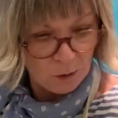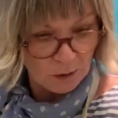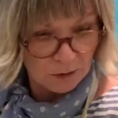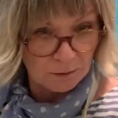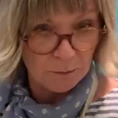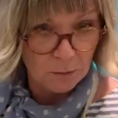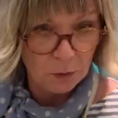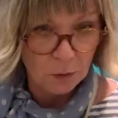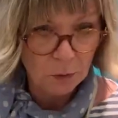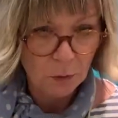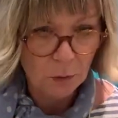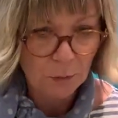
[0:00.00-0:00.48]

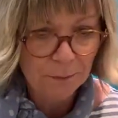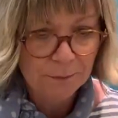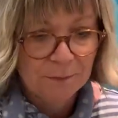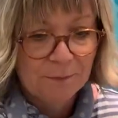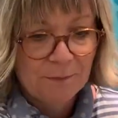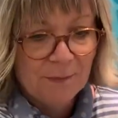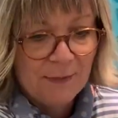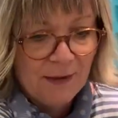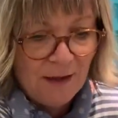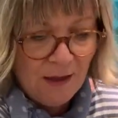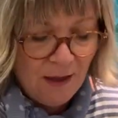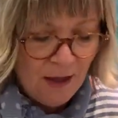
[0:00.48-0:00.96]
one more.
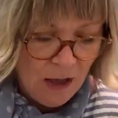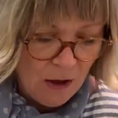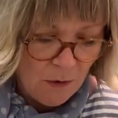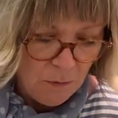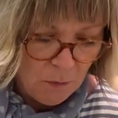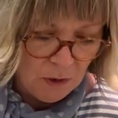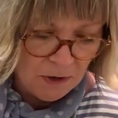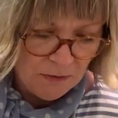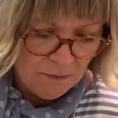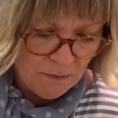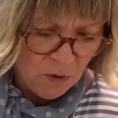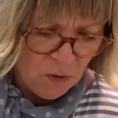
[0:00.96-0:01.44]

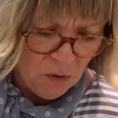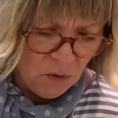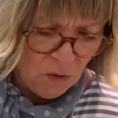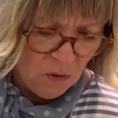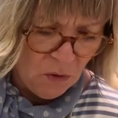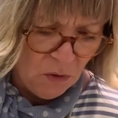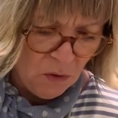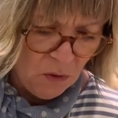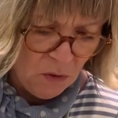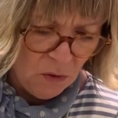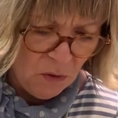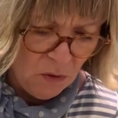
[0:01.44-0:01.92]
One
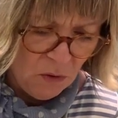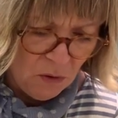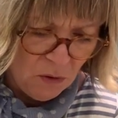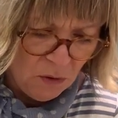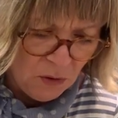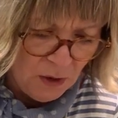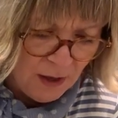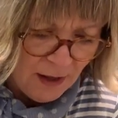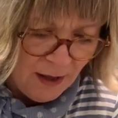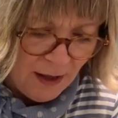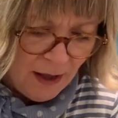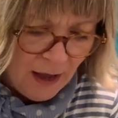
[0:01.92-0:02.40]
more.